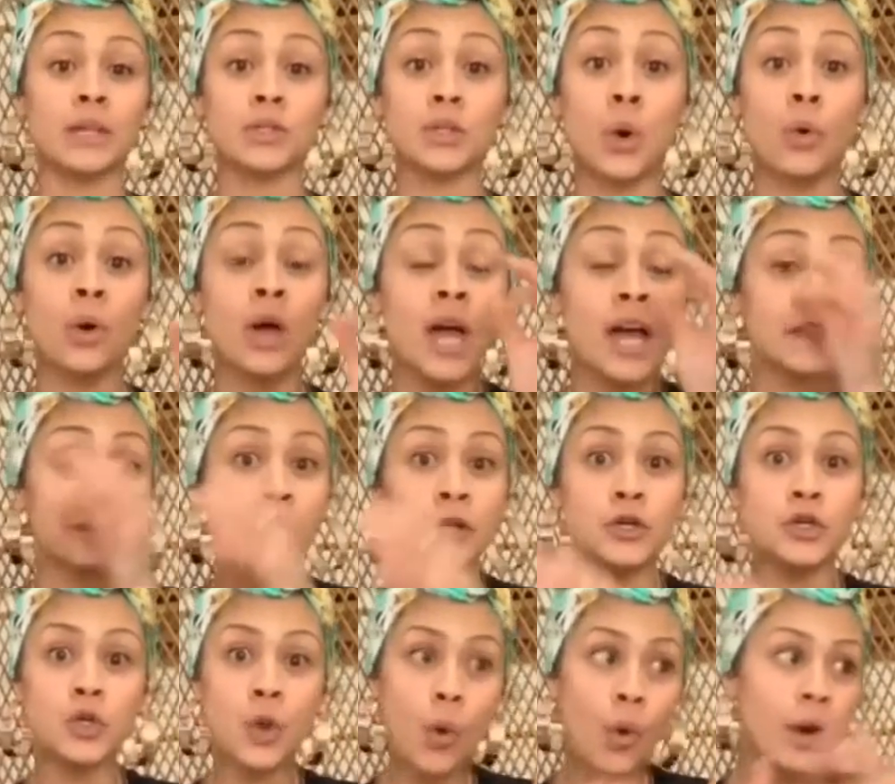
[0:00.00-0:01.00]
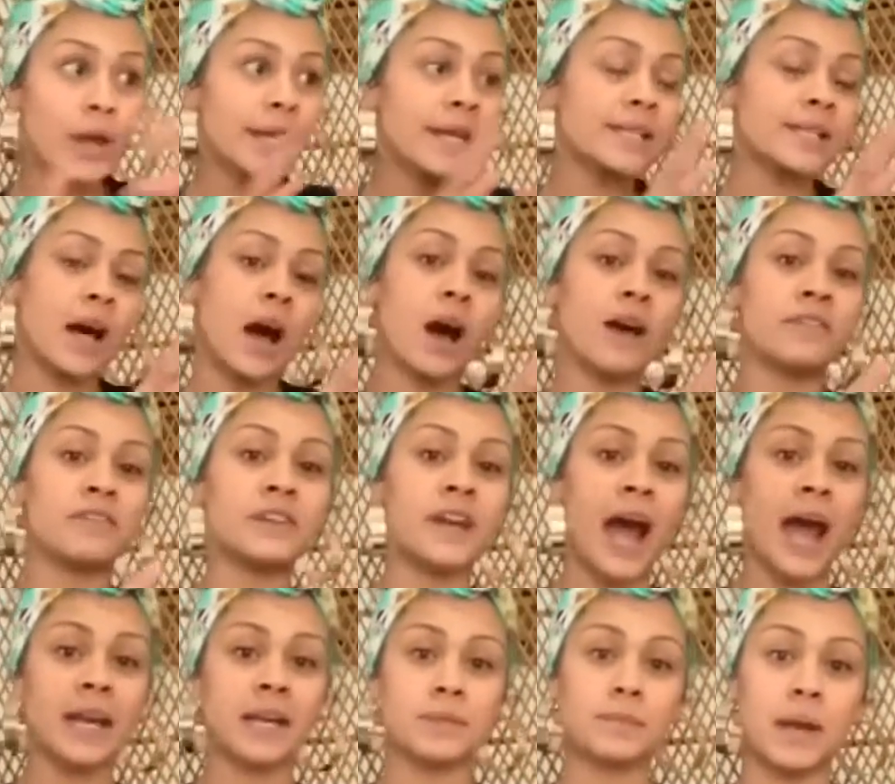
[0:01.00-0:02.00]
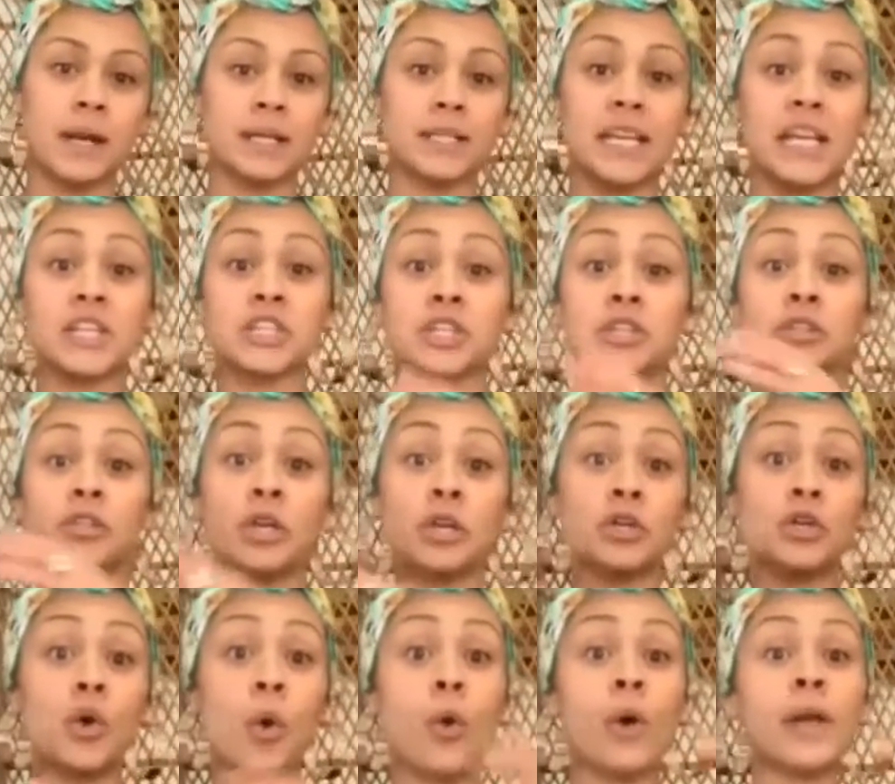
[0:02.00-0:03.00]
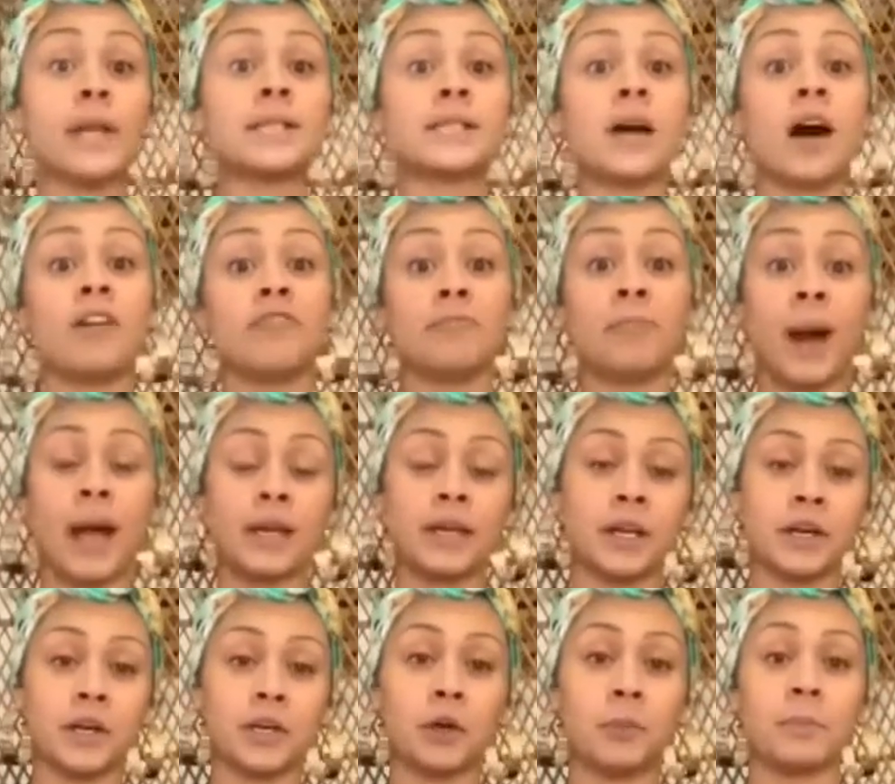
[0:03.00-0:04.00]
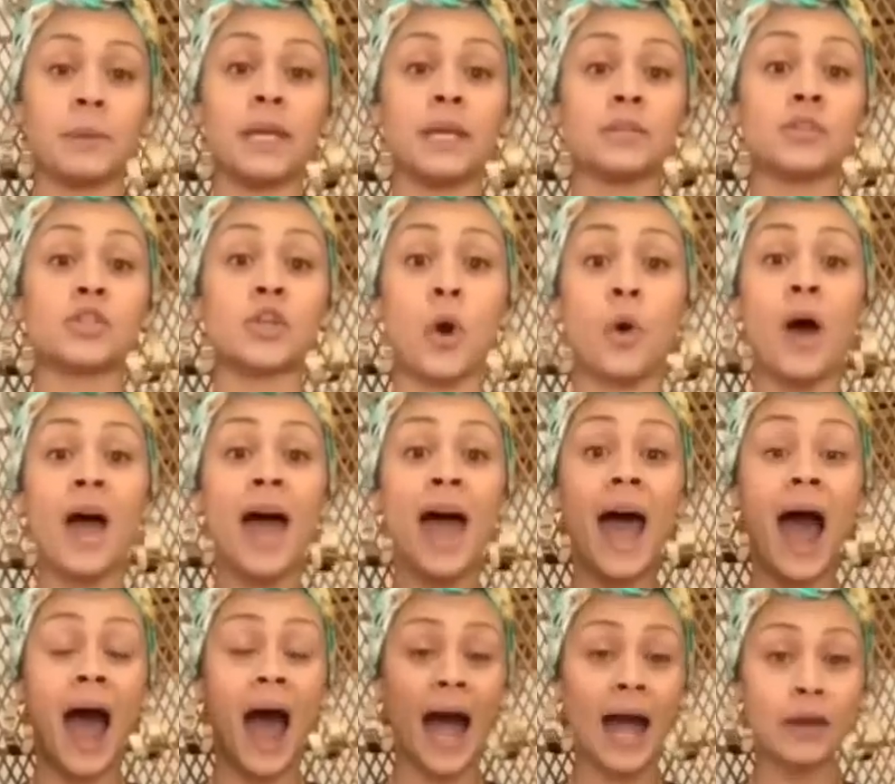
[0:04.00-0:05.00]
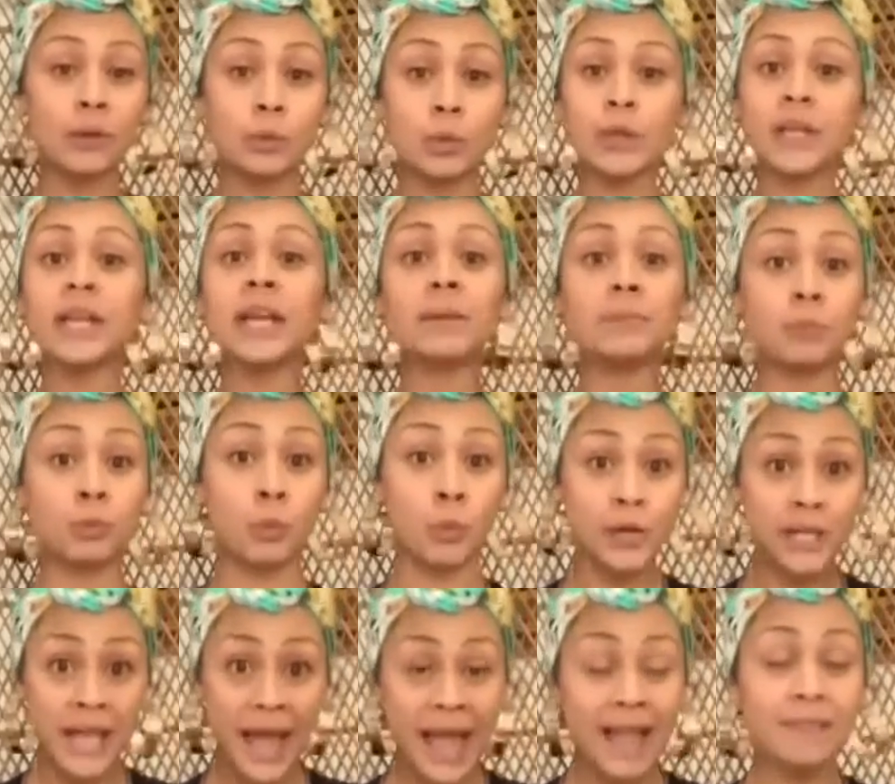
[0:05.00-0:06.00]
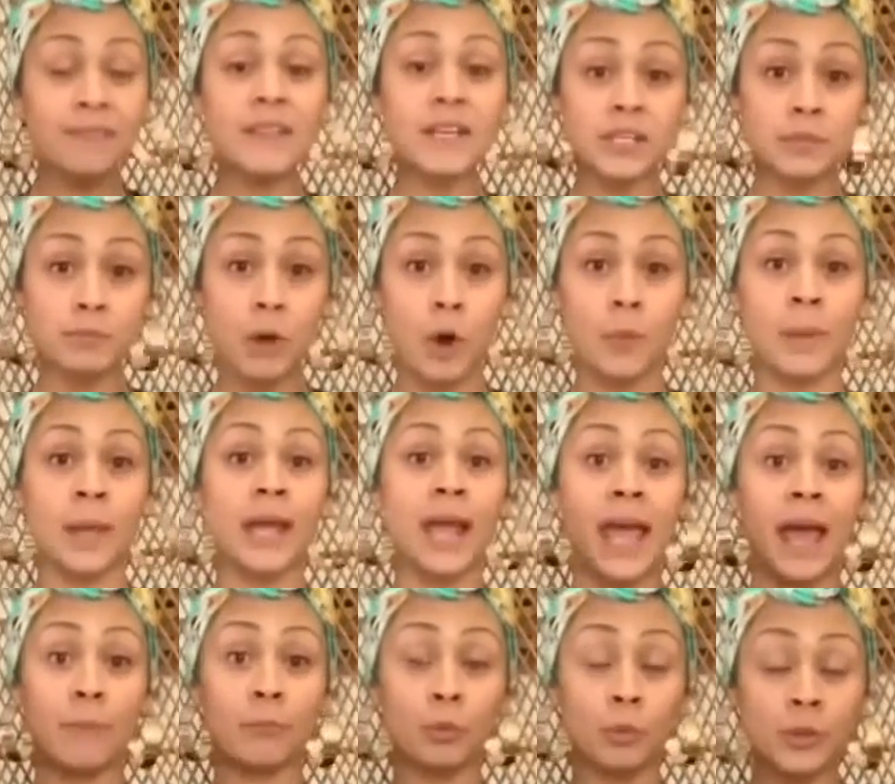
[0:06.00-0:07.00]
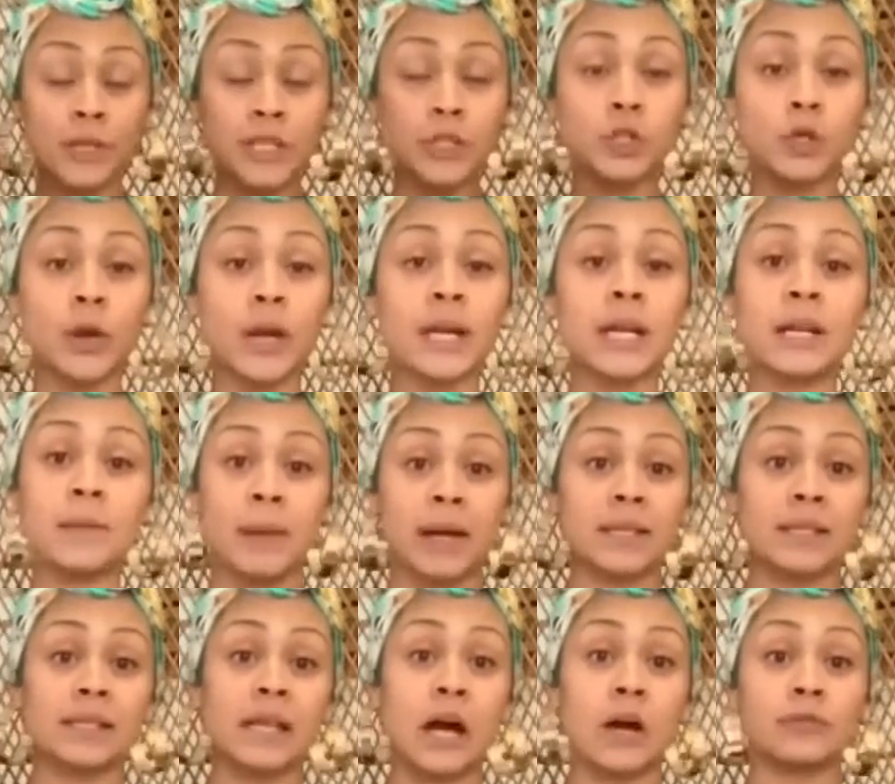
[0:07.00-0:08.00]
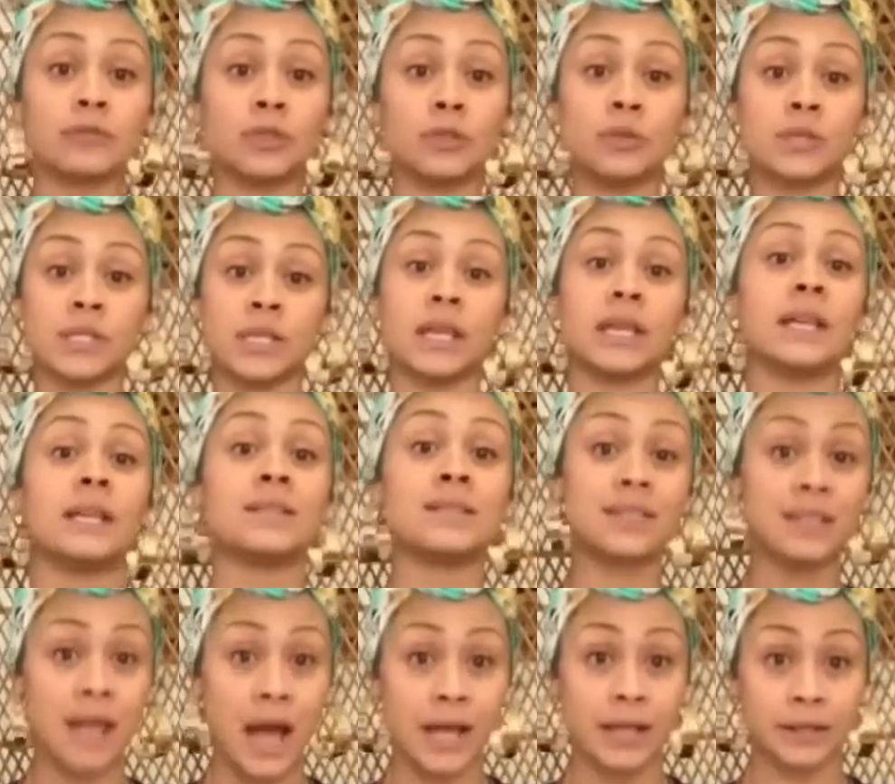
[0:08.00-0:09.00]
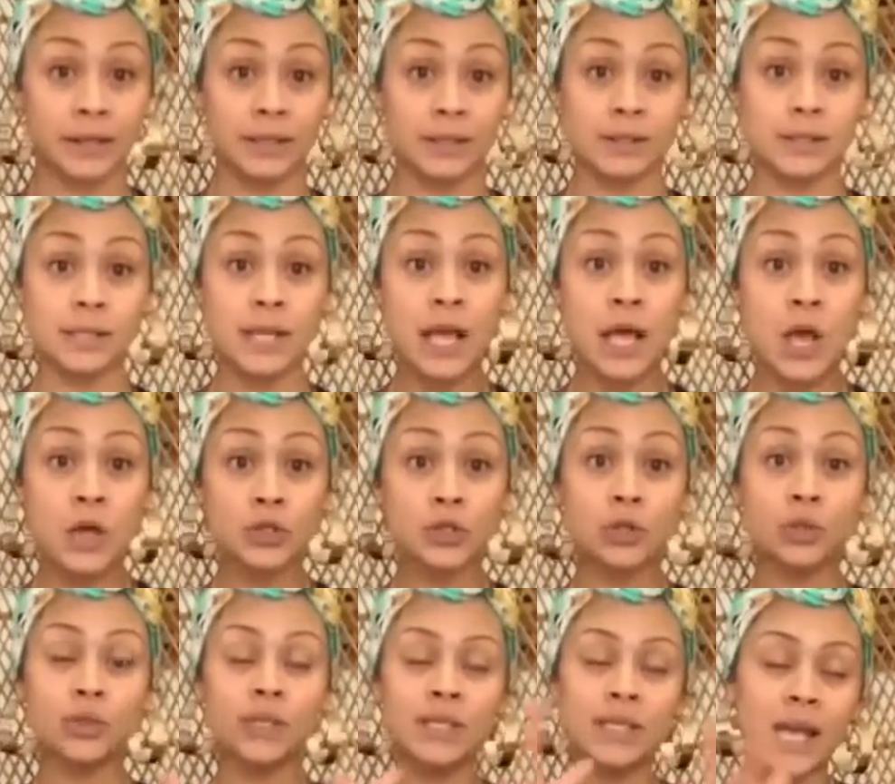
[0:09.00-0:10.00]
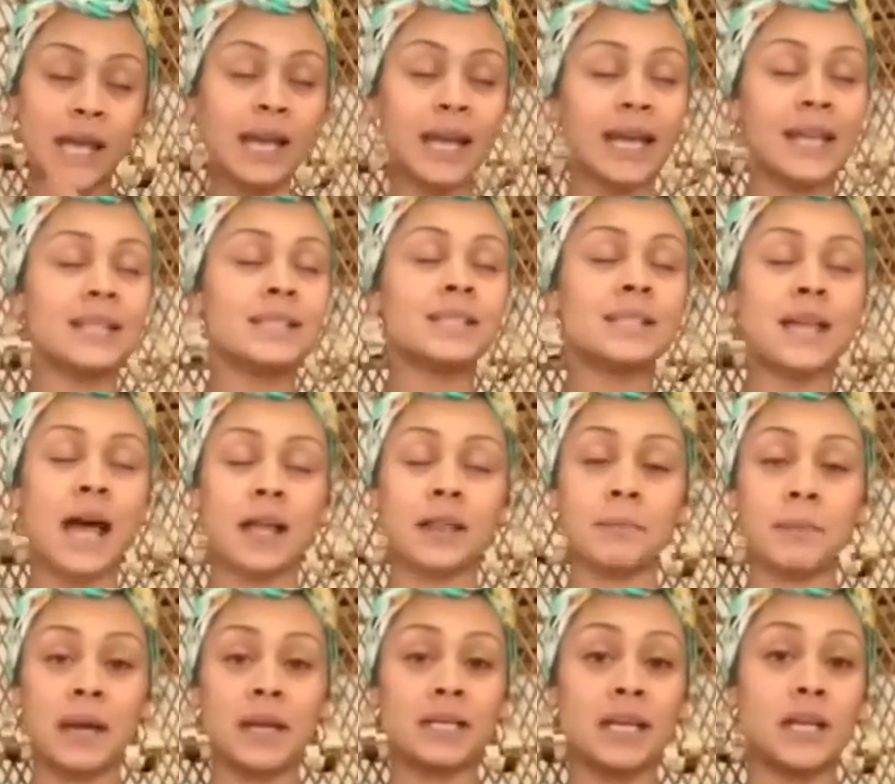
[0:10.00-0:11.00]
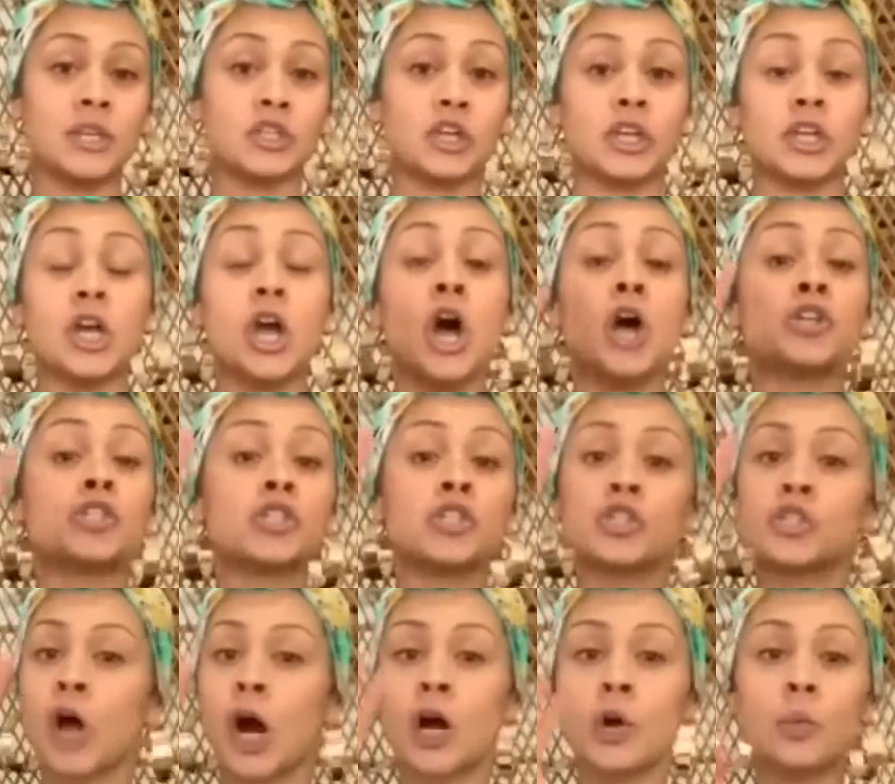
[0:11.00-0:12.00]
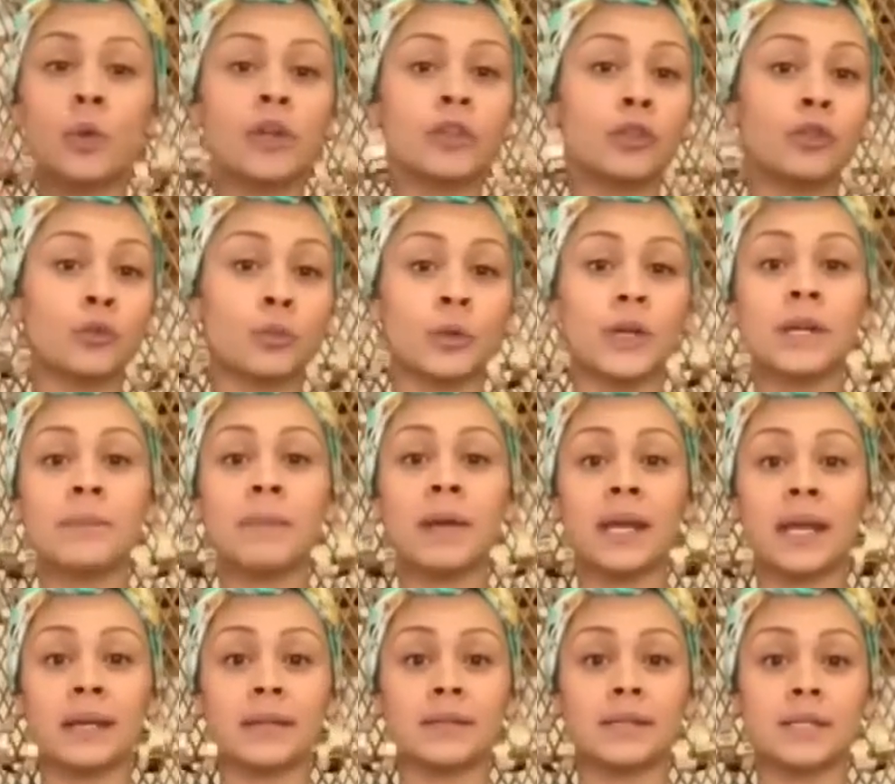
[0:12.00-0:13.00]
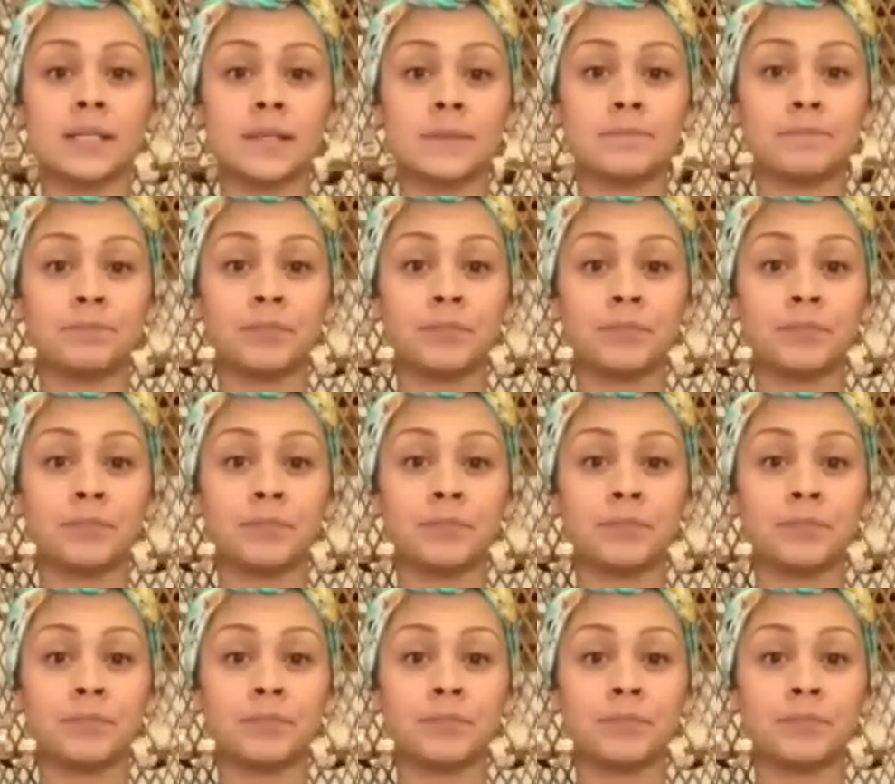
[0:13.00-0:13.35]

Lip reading: So the noise of guided meditation, the noise of binaural beats. So I in this moment am retraining myself to sit in silence, to sit in silent meditation. Start with 3 minutes.